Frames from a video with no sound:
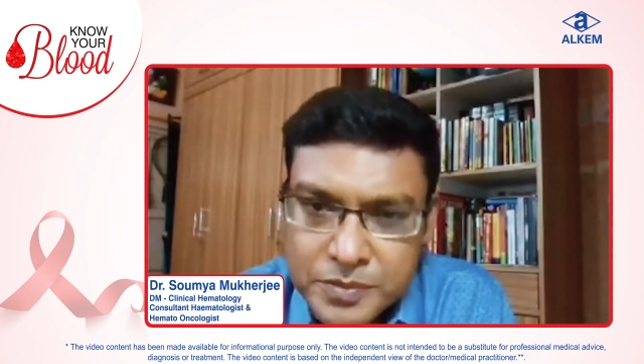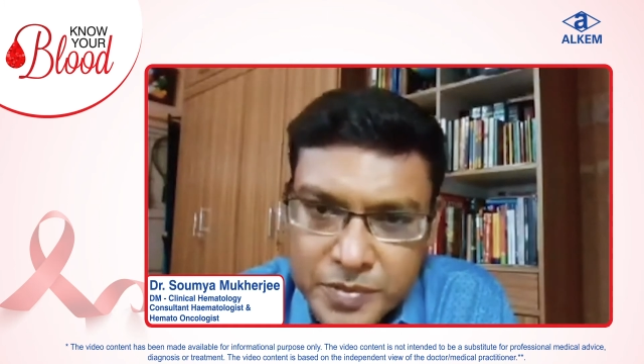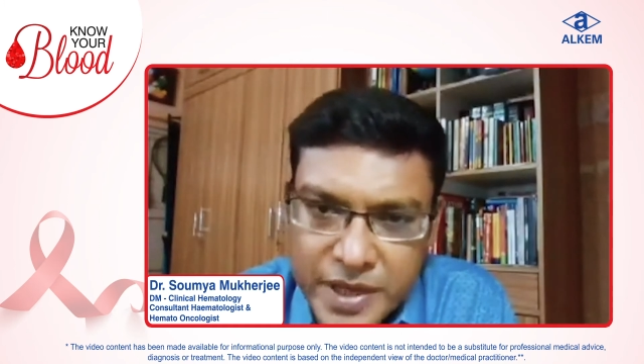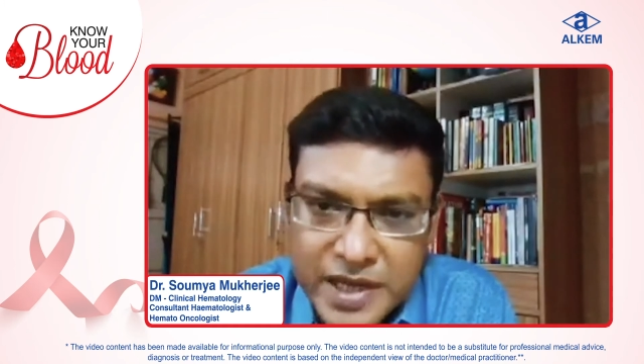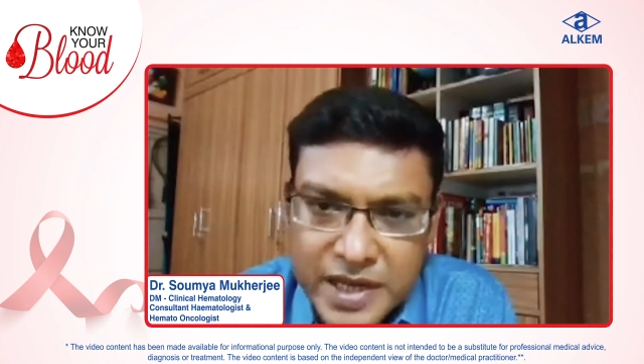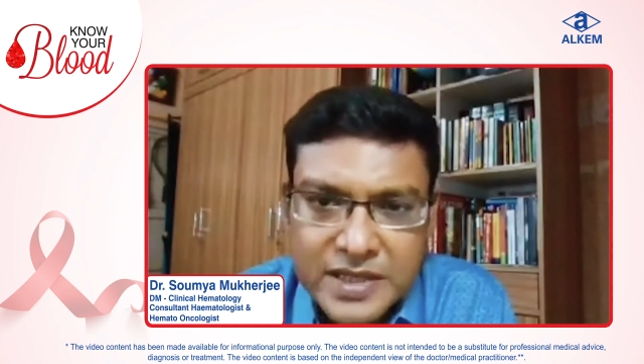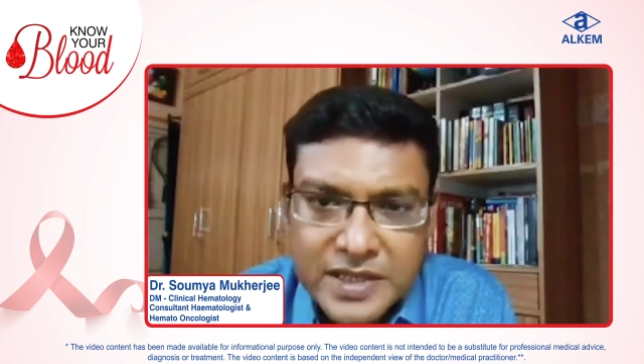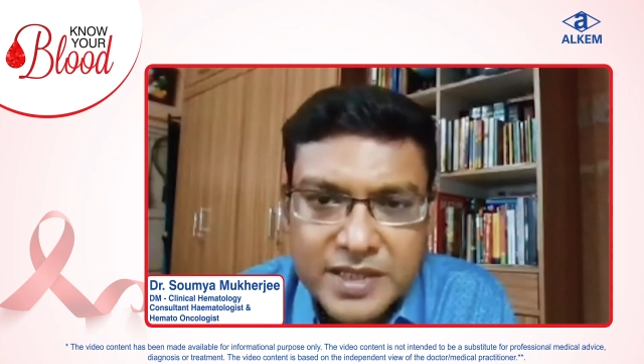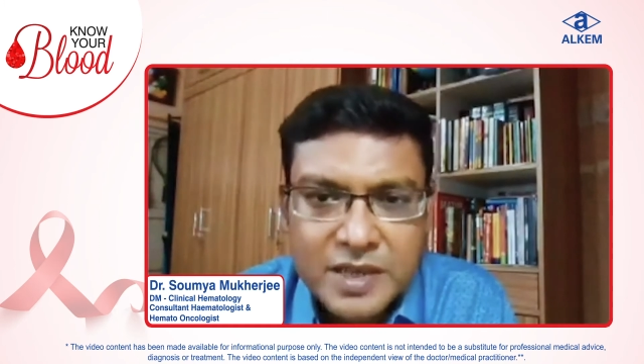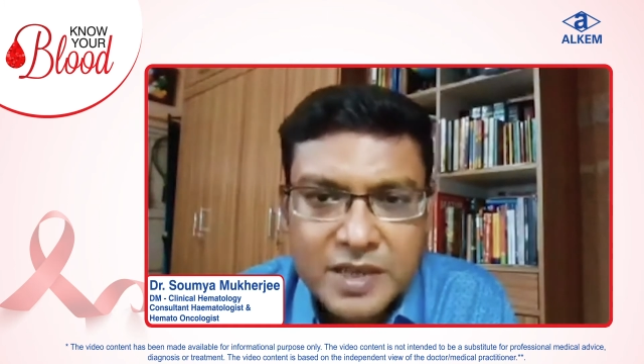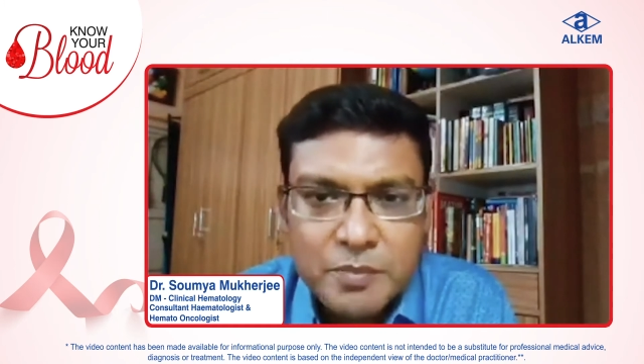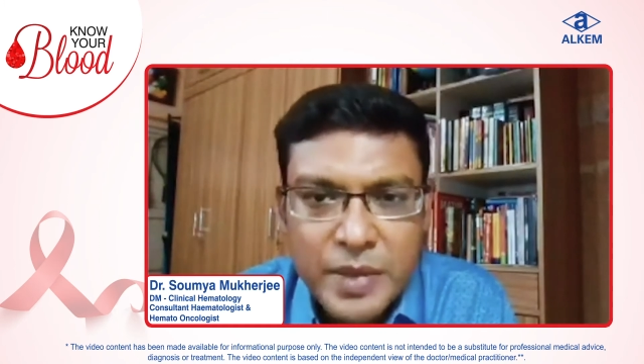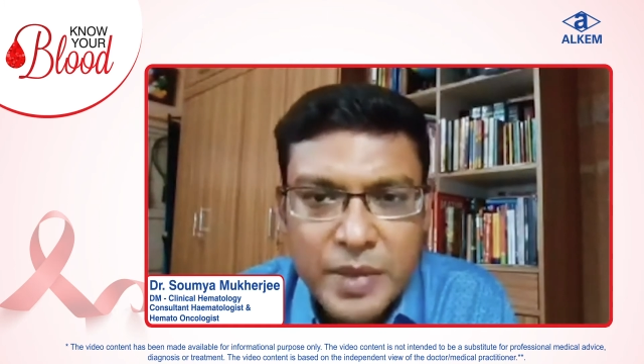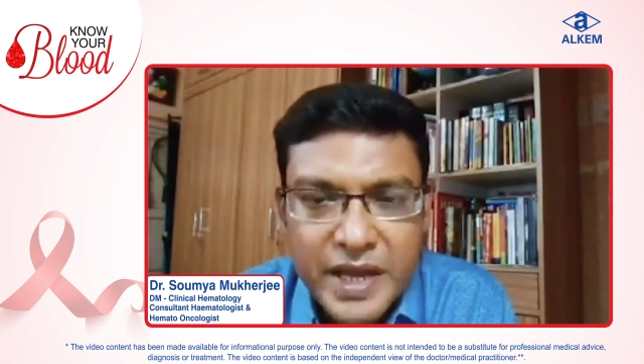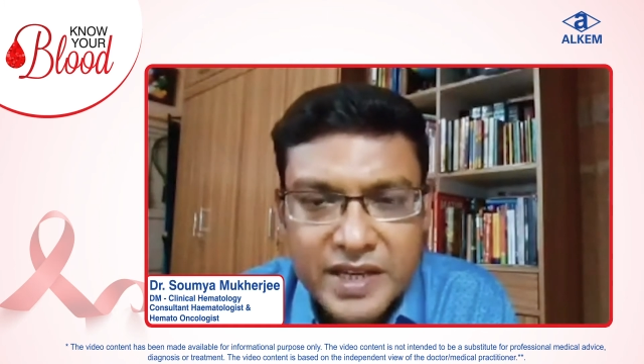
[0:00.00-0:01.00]
Mainly they
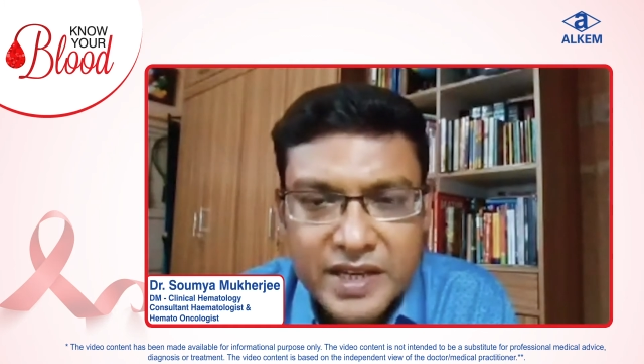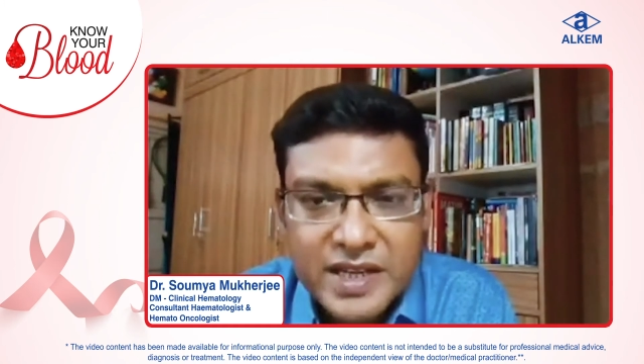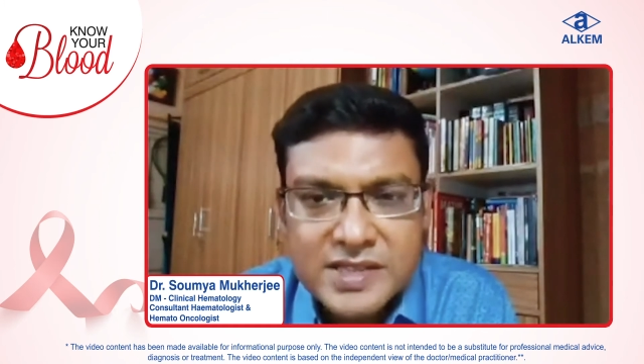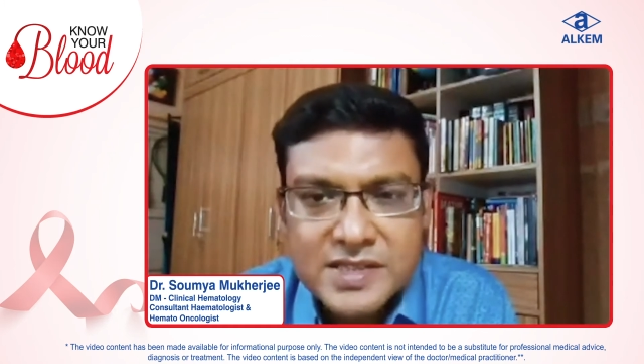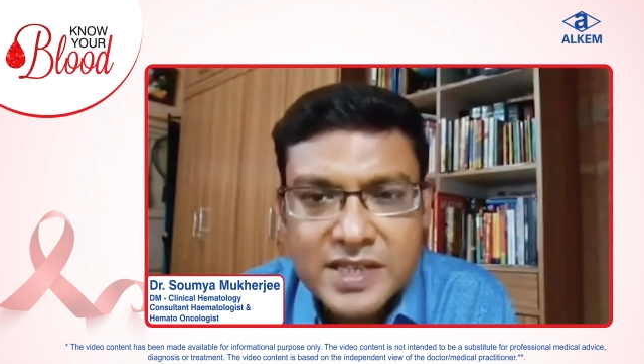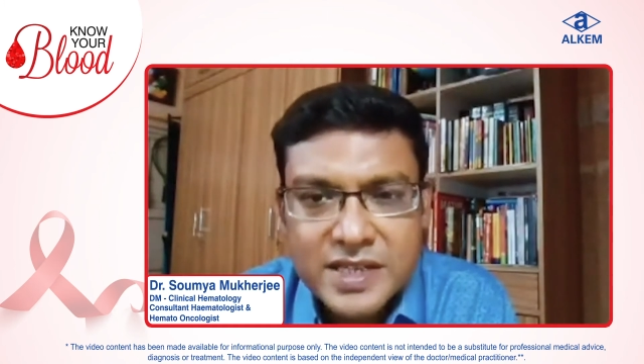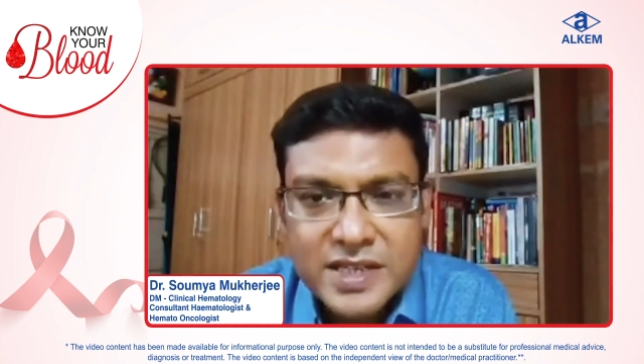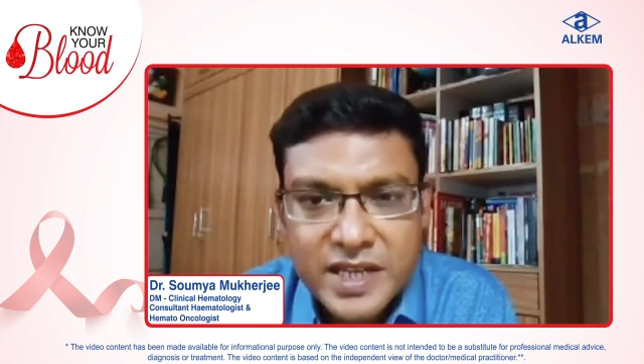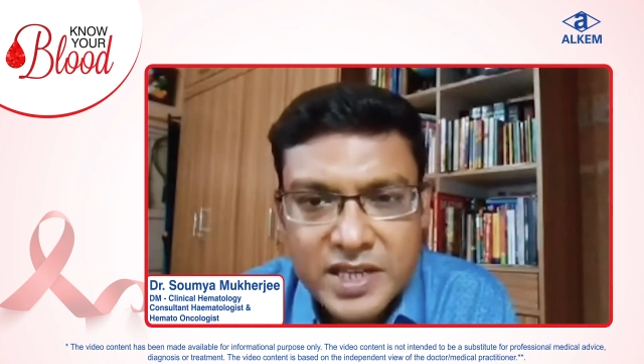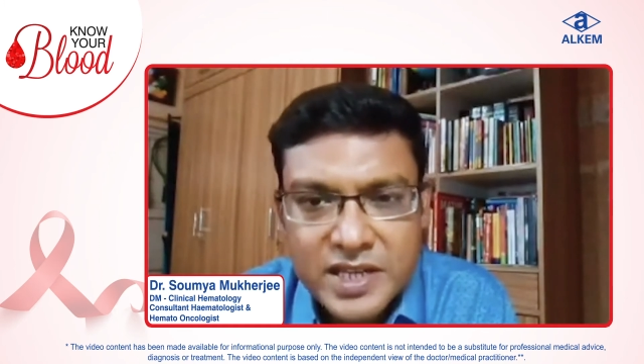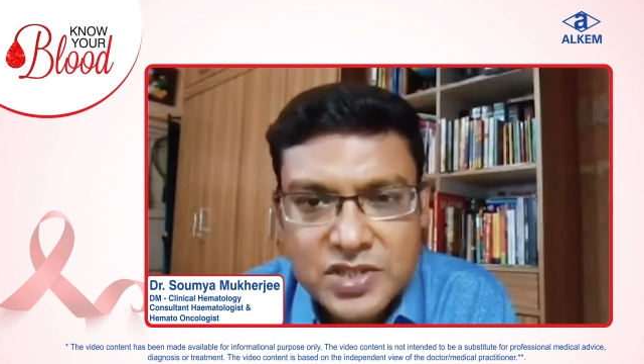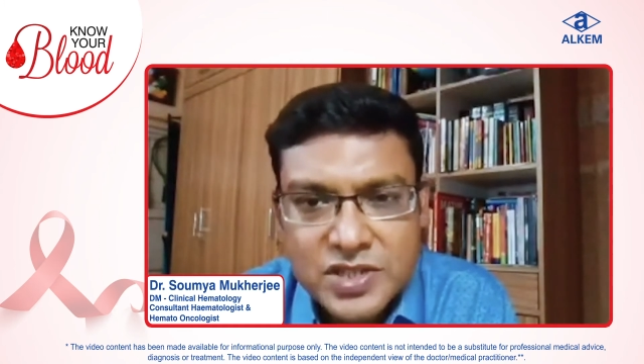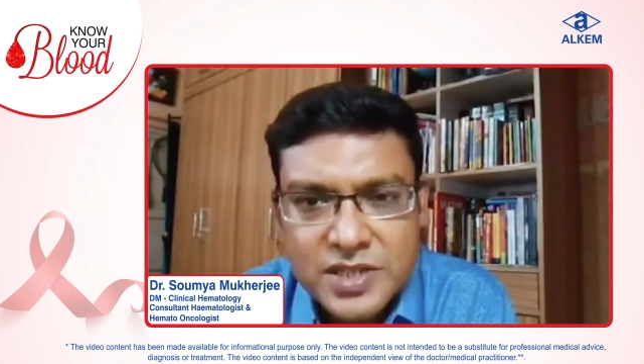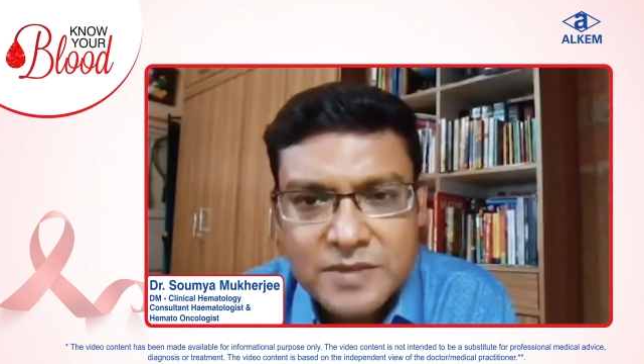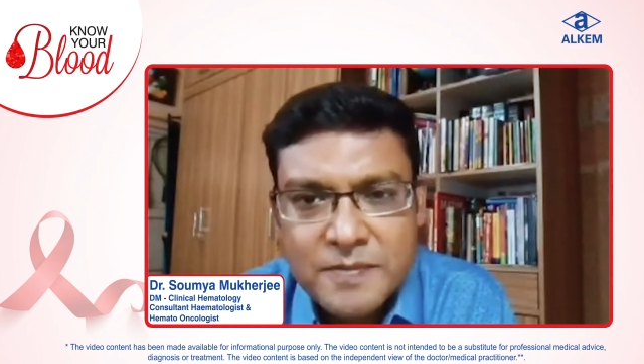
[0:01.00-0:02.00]
are painless in
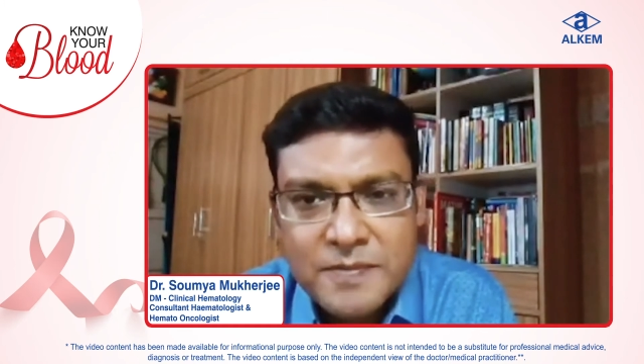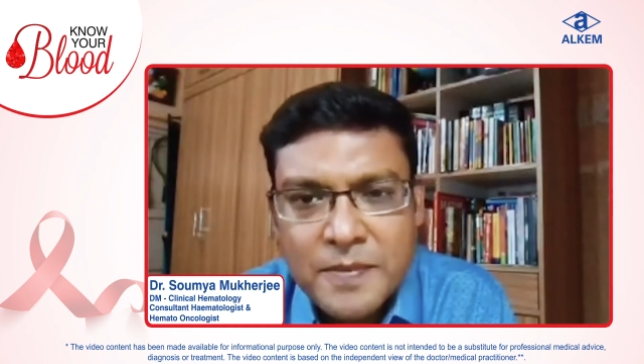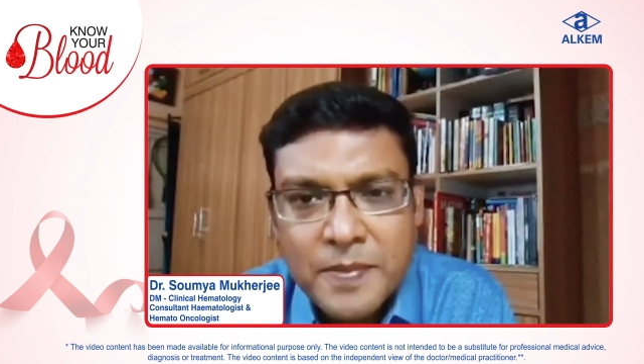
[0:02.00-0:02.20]
nature.